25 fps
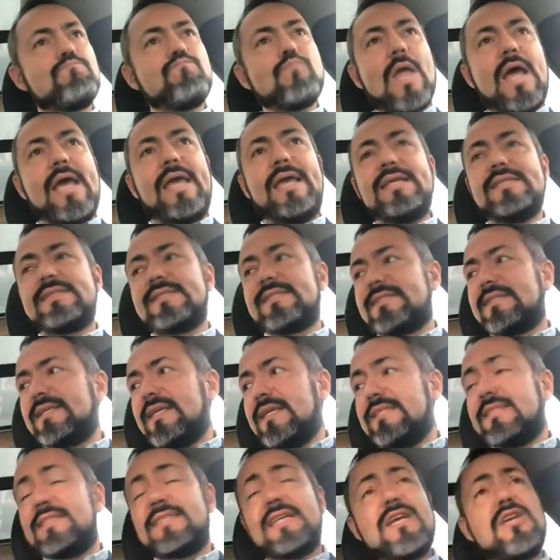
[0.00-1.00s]

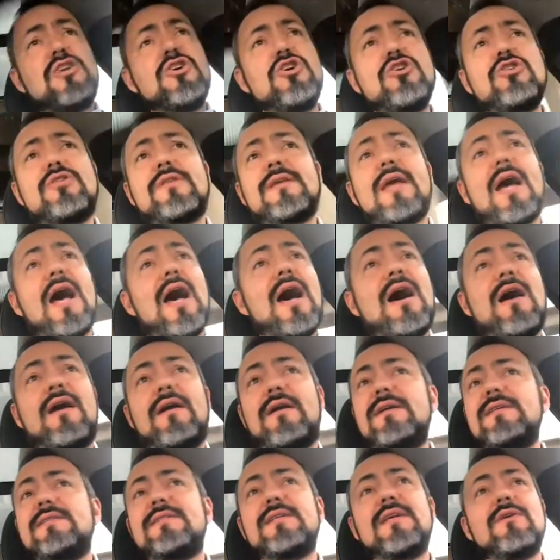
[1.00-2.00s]
it's a good car.
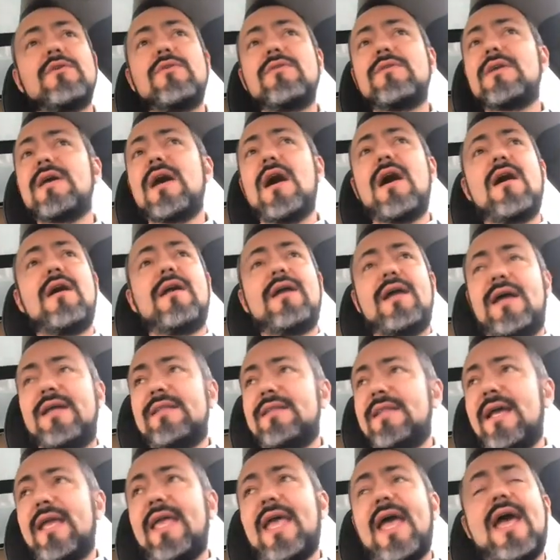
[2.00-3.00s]
It's a good car,
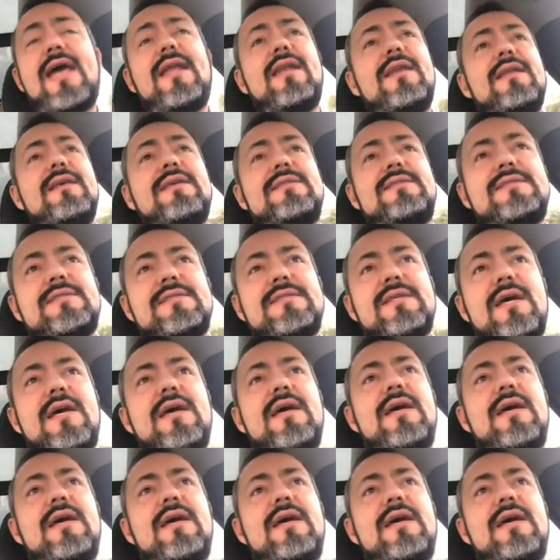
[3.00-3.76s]
and again, it's